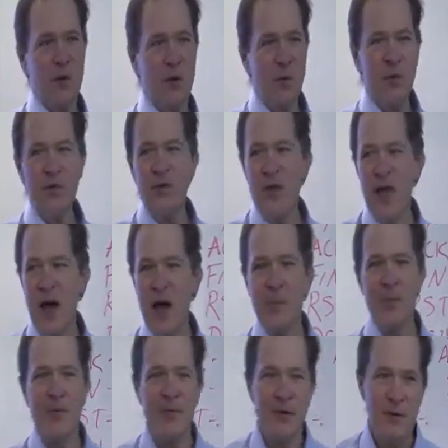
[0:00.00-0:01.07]
What's the
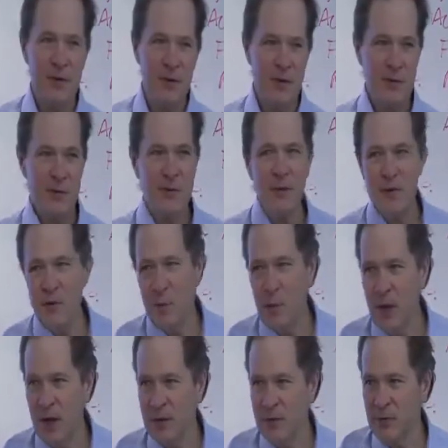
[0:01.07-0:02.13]
opposite of a
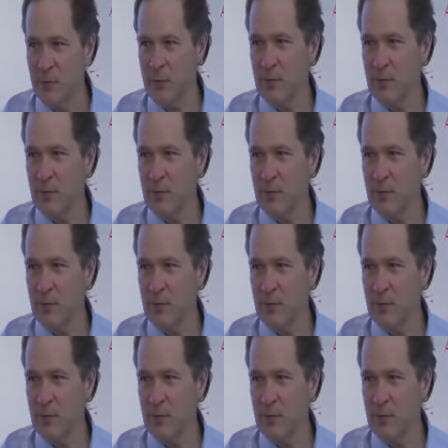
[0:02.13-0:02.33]
plus?